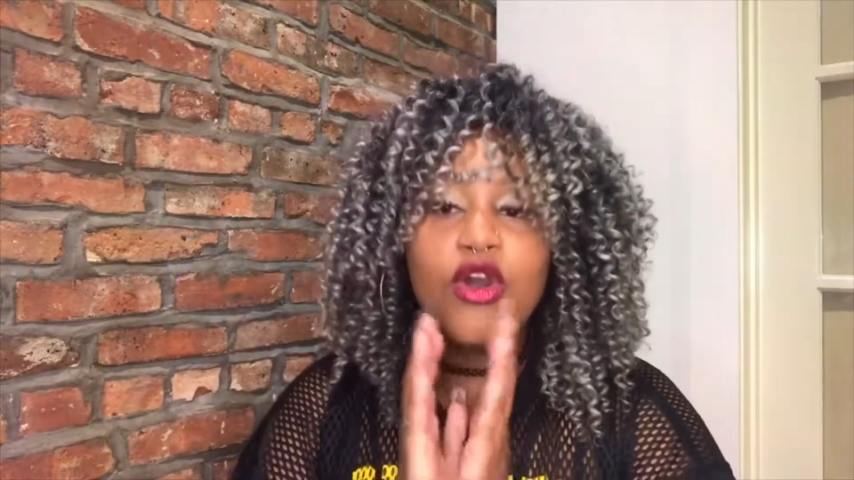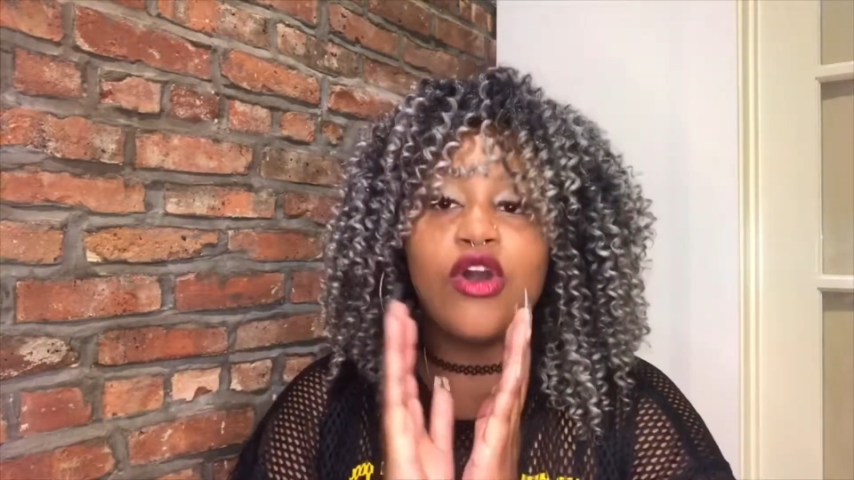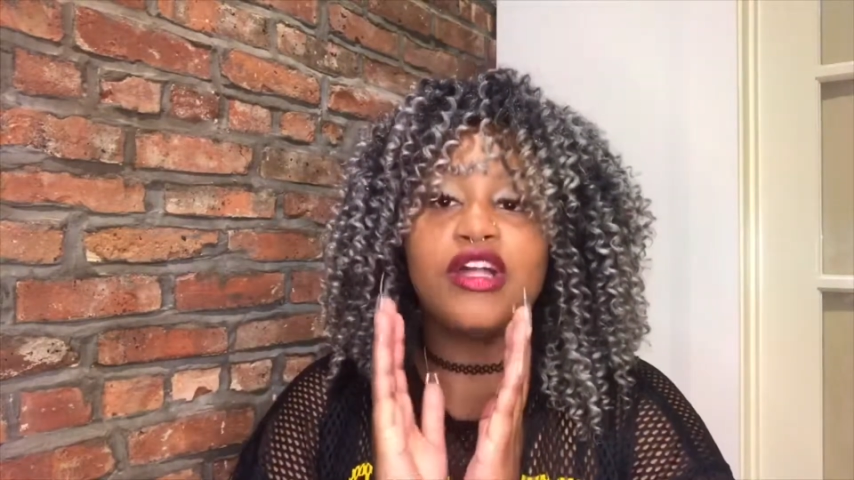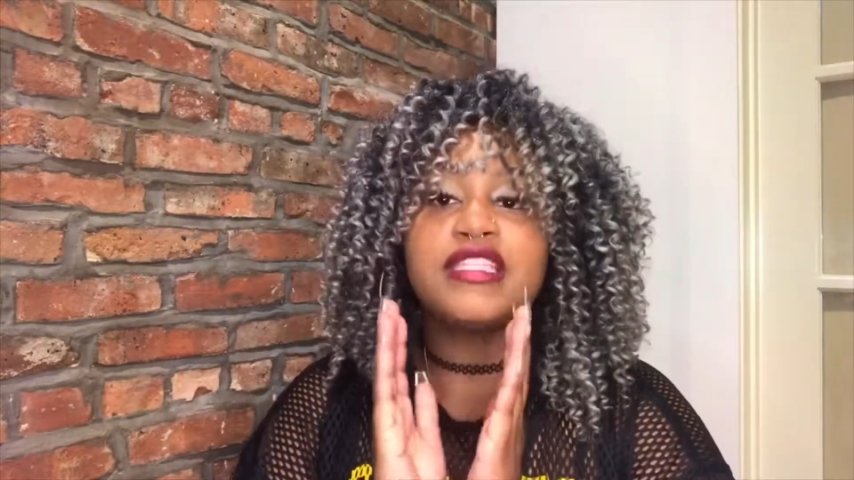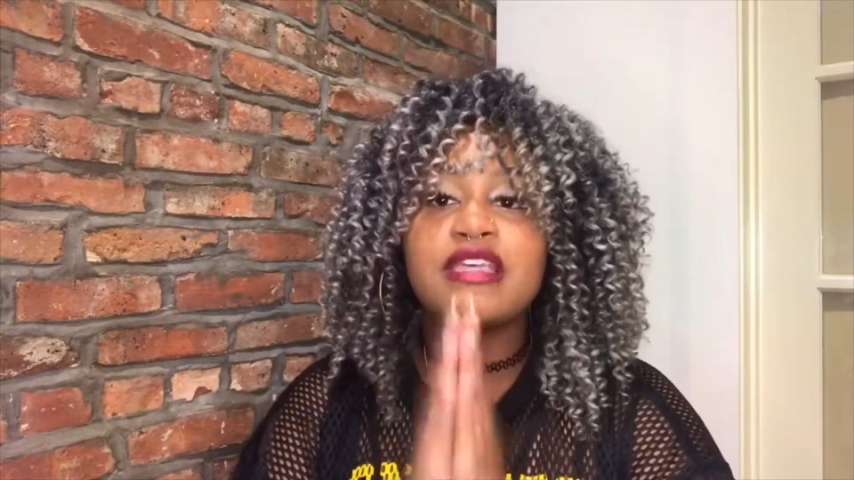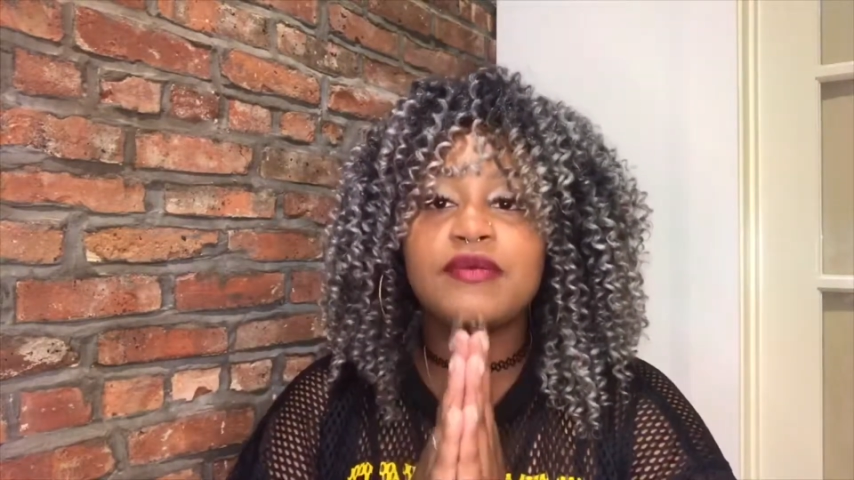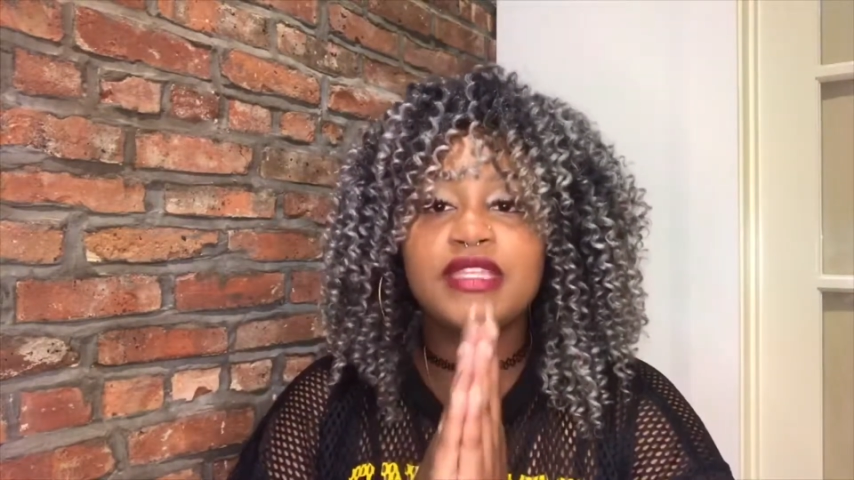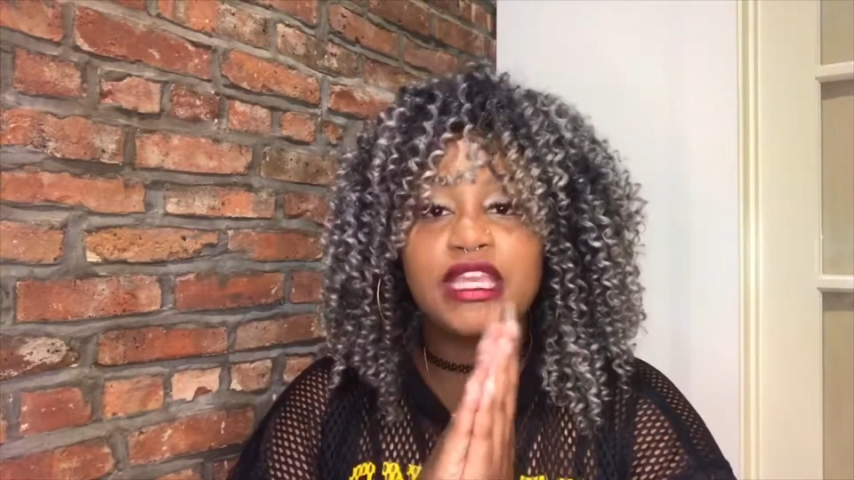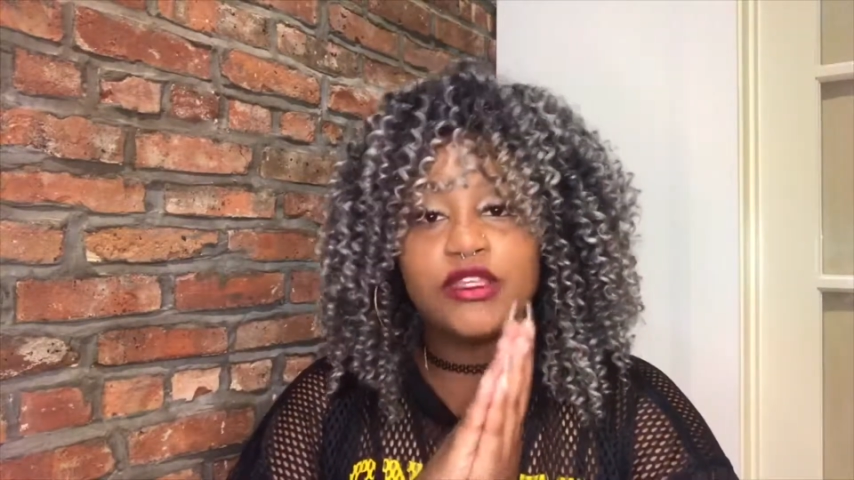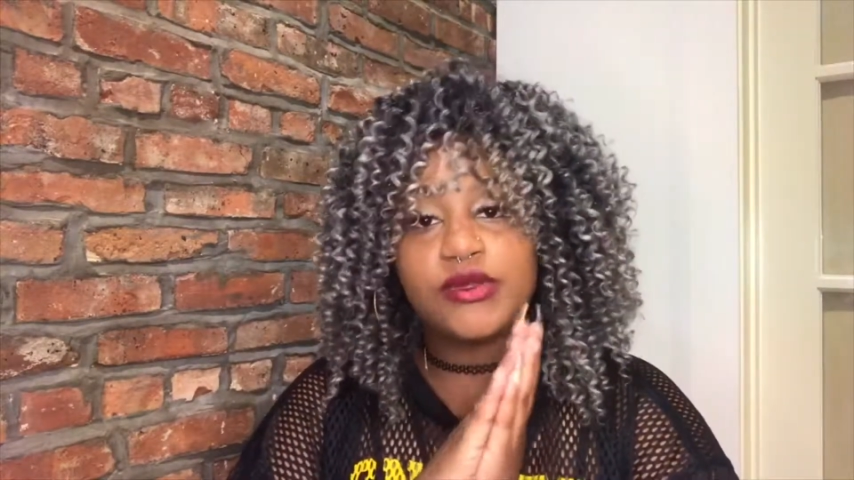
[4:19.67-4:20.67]
on something
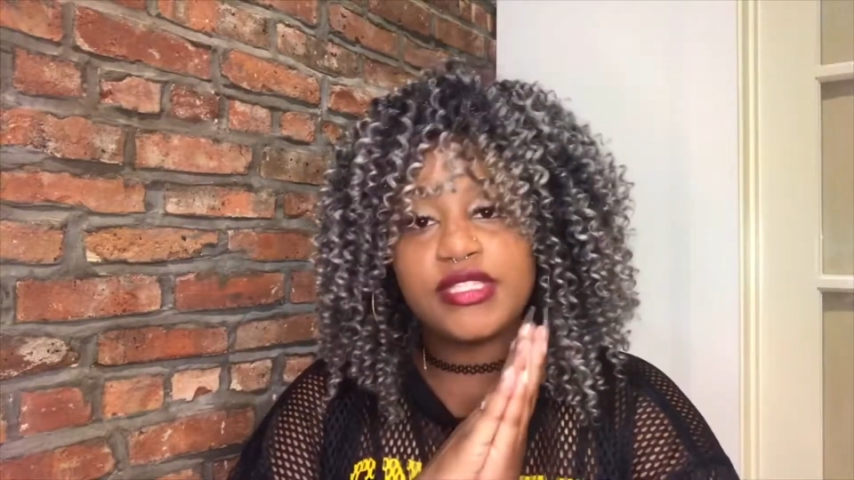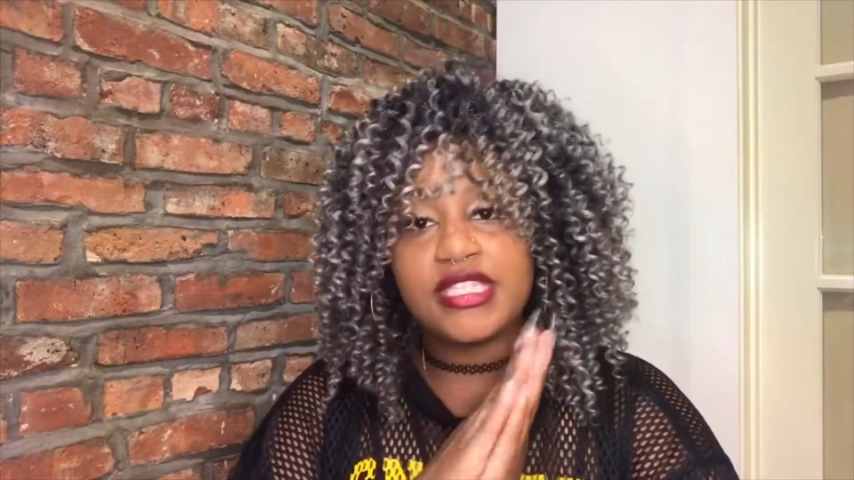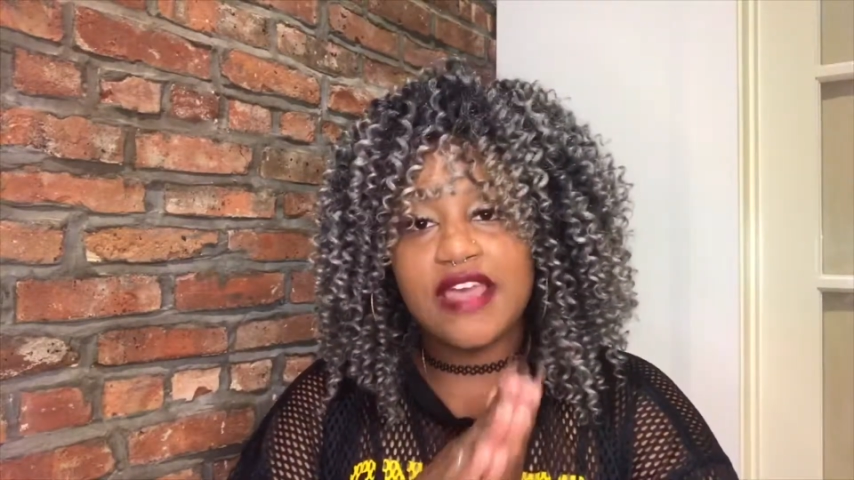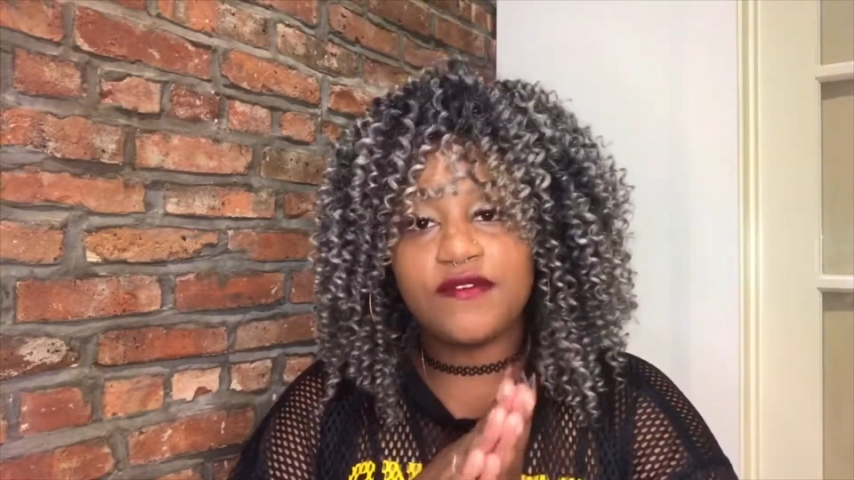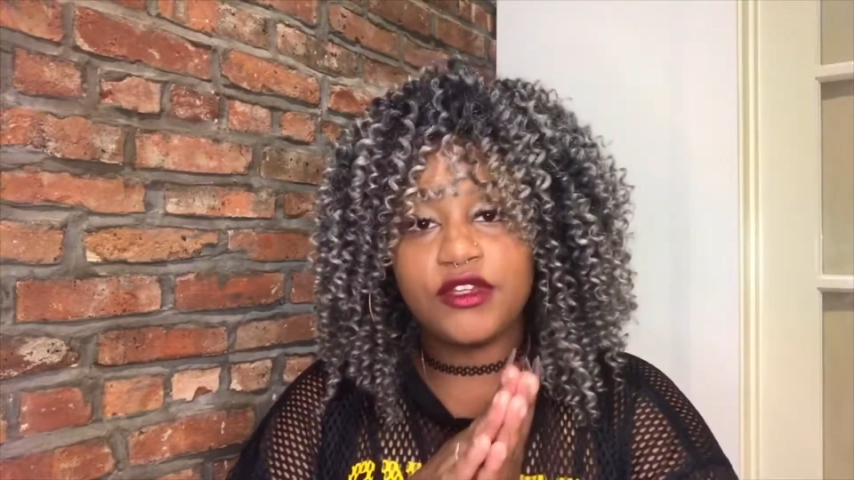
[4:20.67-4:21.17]
that you set for